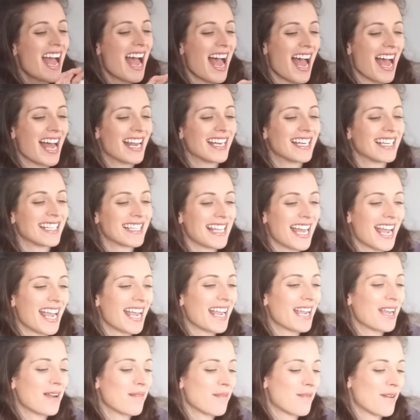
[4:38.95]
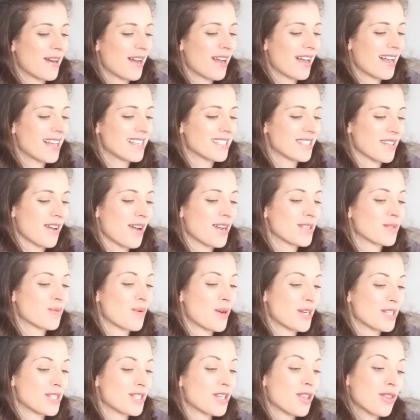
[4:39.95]
And they were size
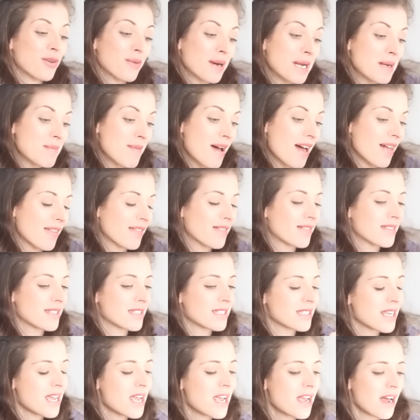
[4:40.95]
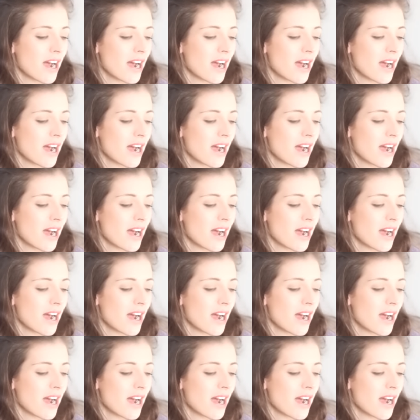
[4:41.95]
1 to 3 months.